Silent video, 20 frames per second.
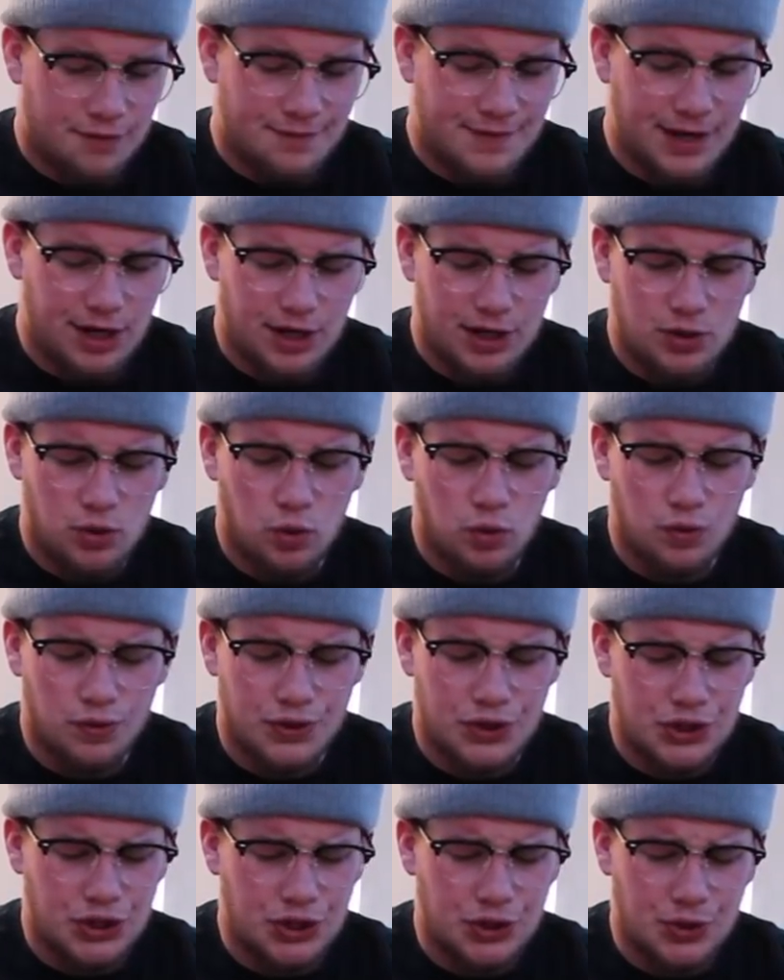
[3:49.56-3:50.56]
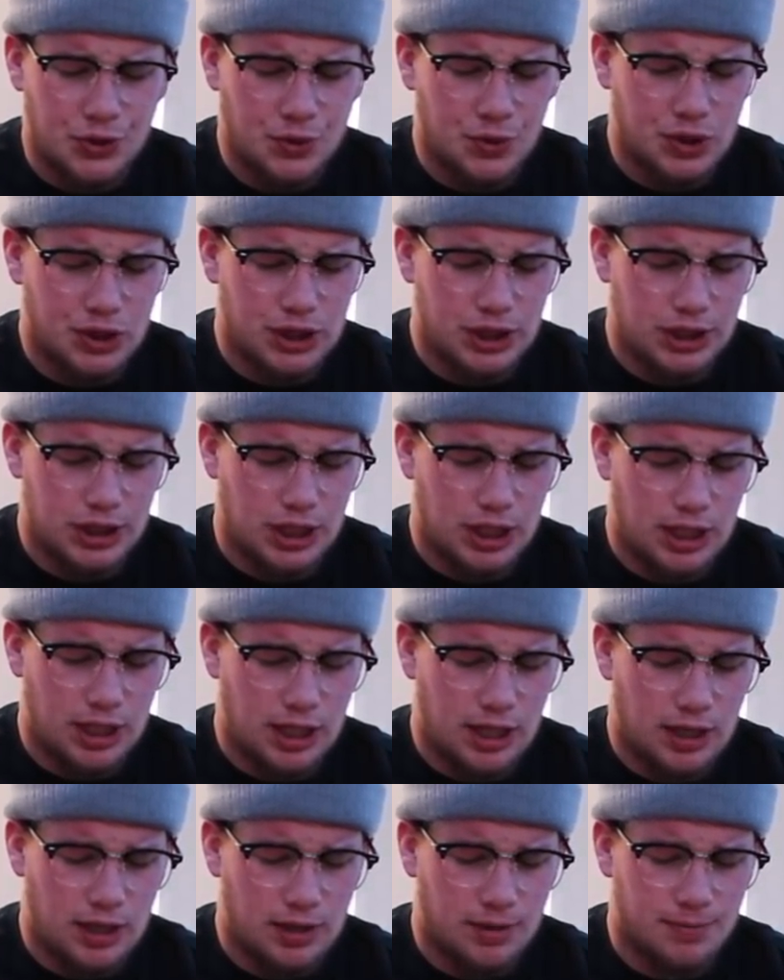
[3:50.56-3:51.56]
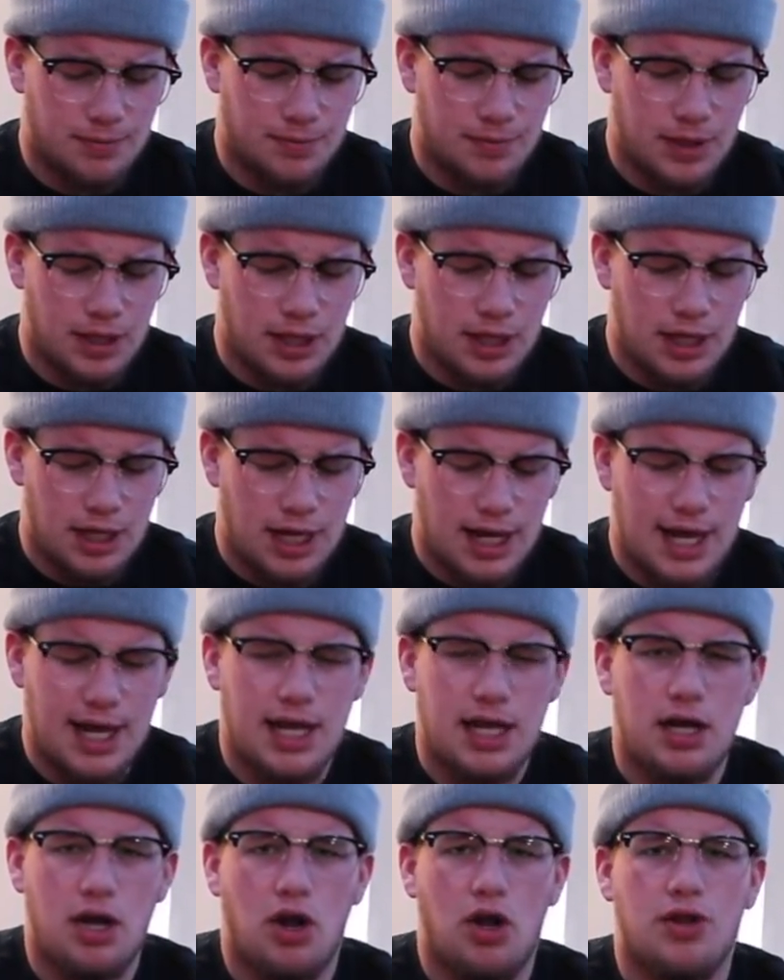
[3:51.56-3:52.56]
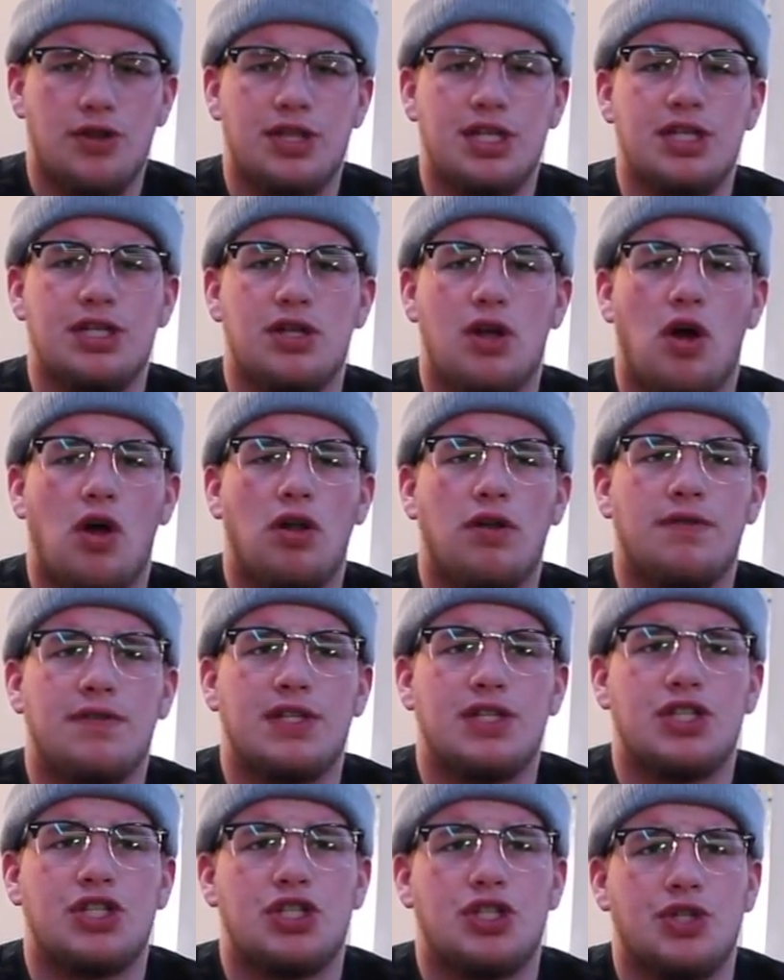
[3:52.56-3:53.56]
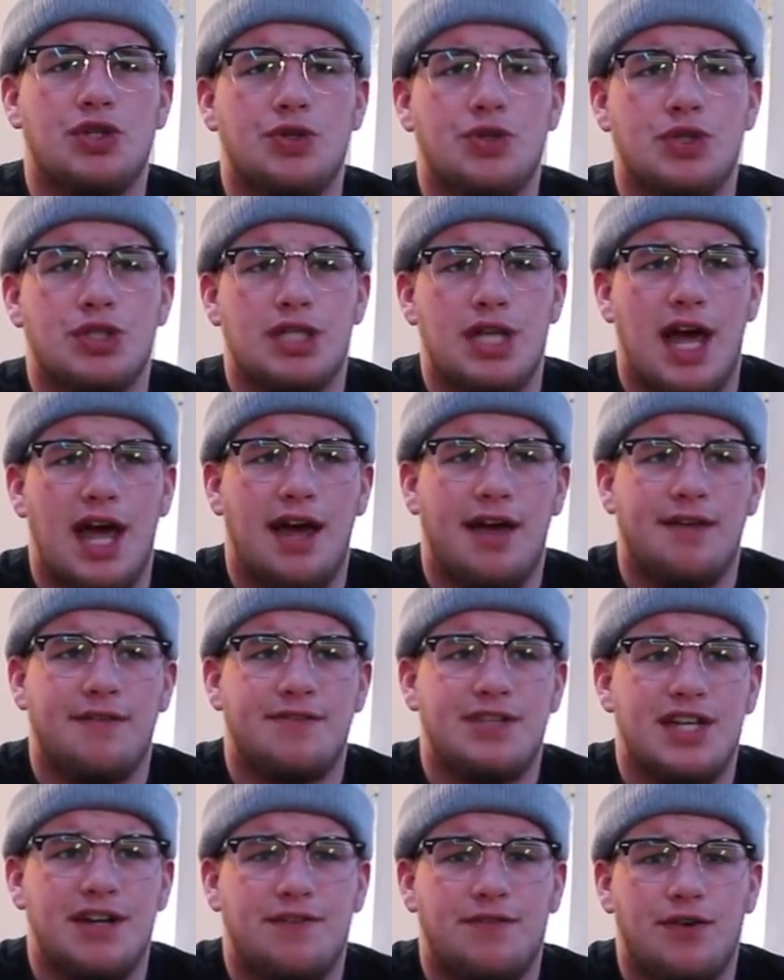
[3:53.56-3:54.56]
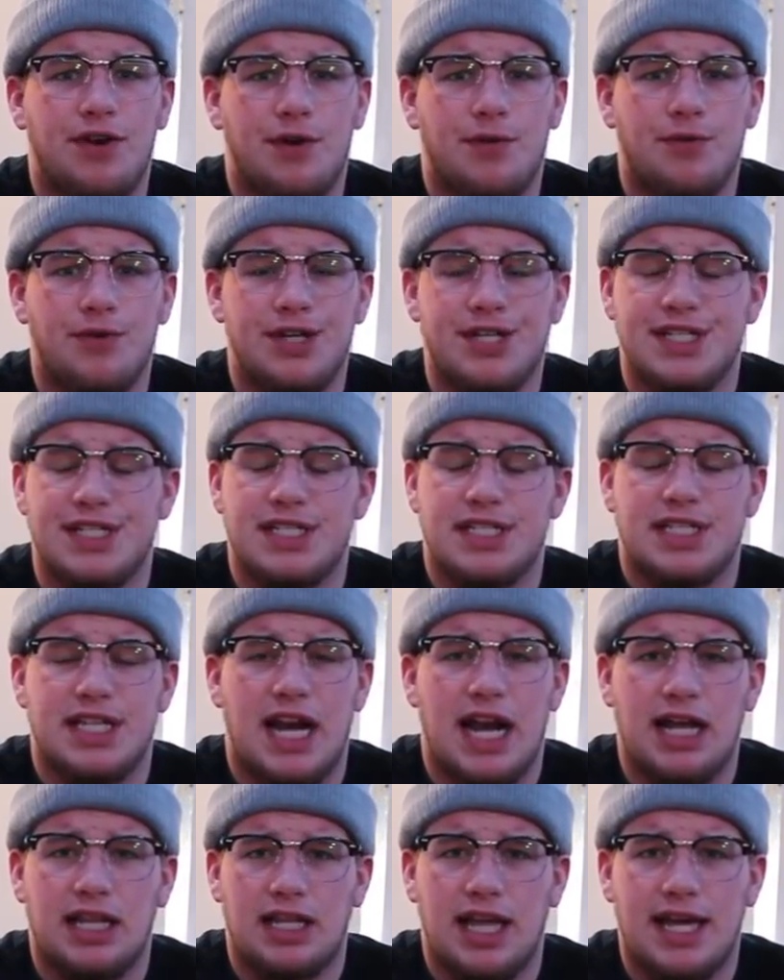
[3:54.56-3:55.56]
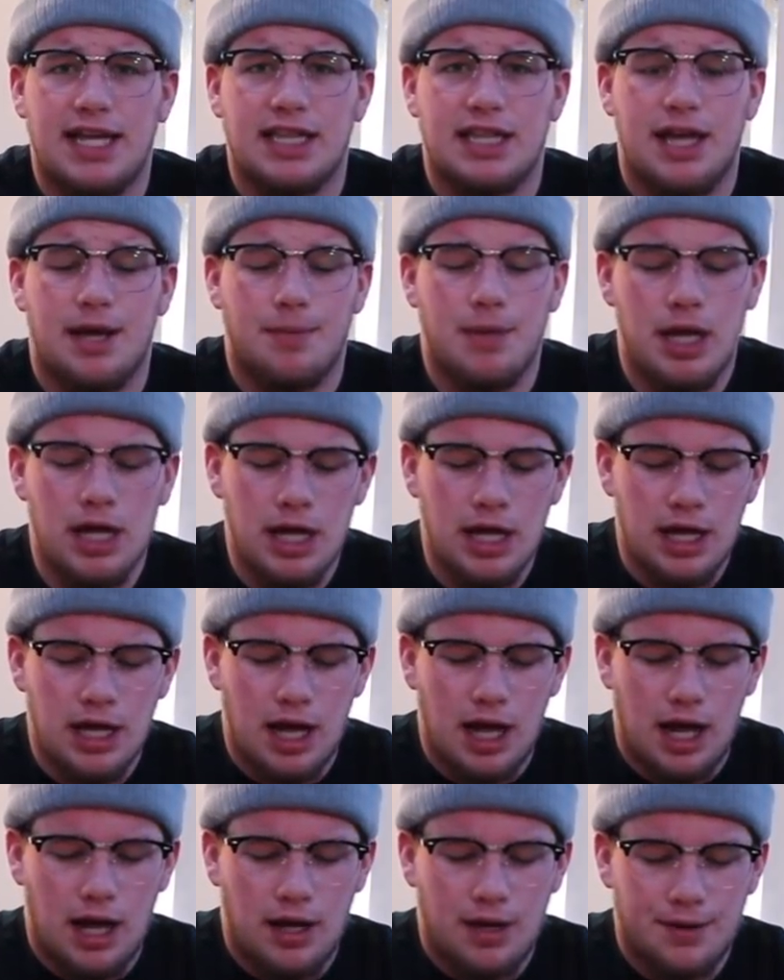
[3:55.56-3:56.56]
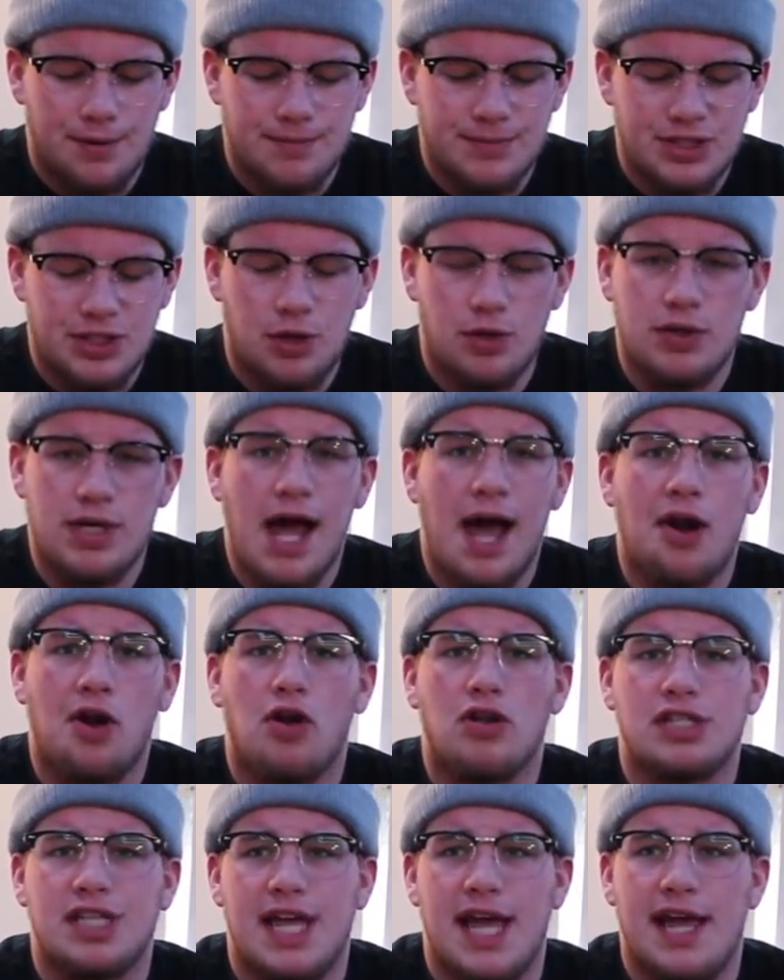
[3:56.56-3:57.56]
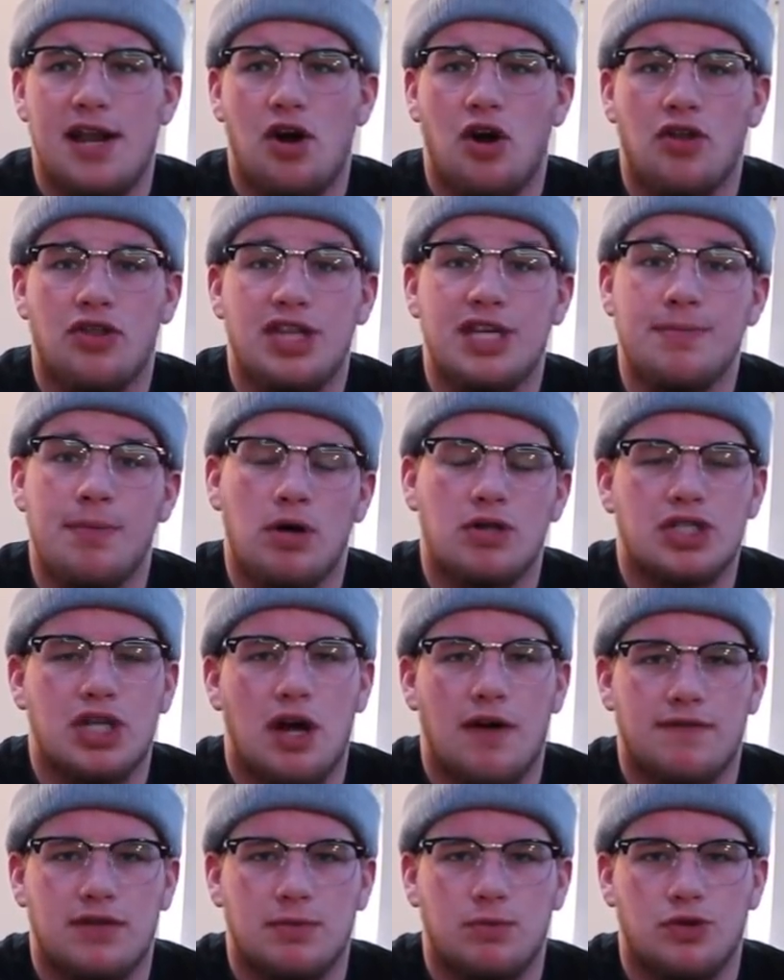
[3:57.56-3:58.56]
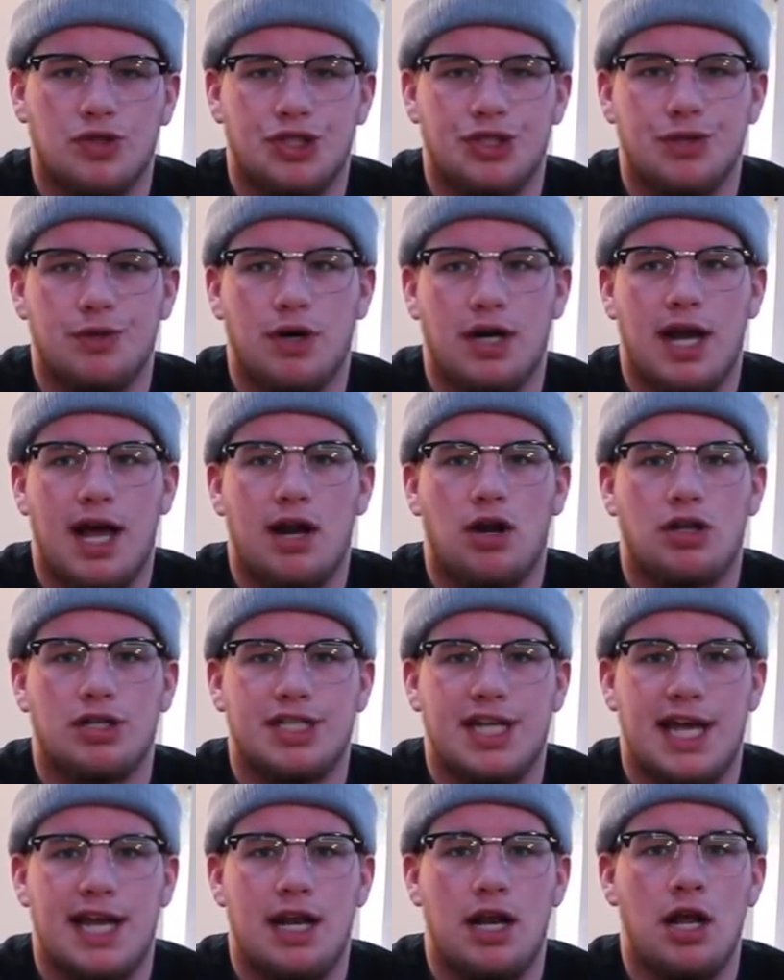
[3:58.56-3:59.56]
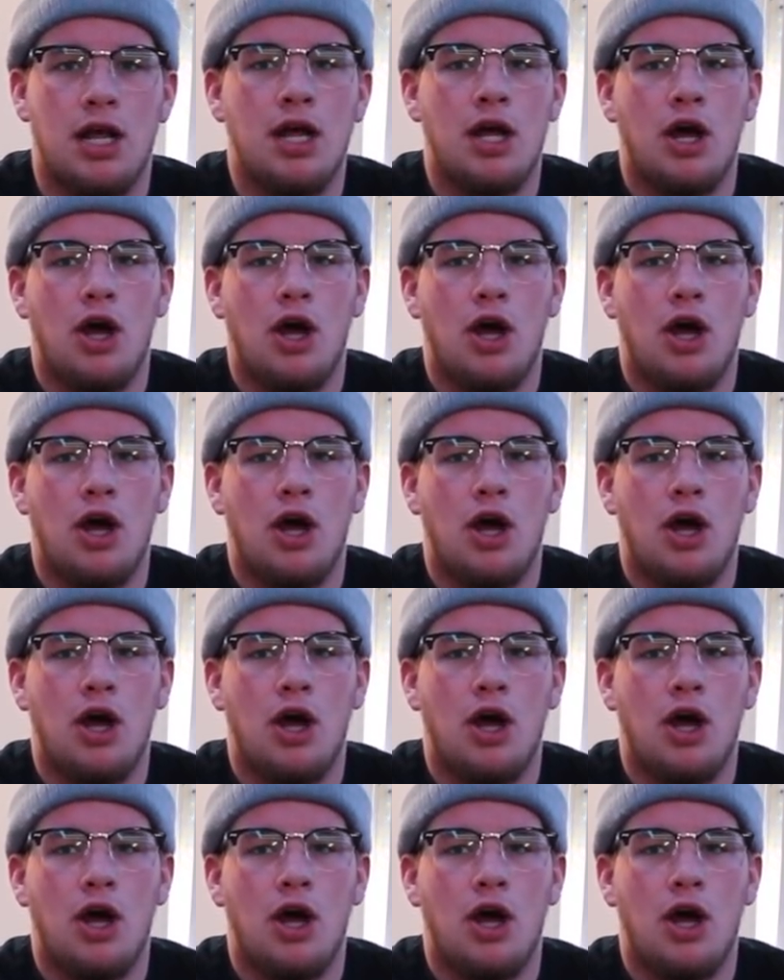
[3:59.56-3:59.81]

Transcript: A very cool shoe. And all of these shoes have different reasons that I like them. So not all 10 are the most comfortable shoe, or not all 10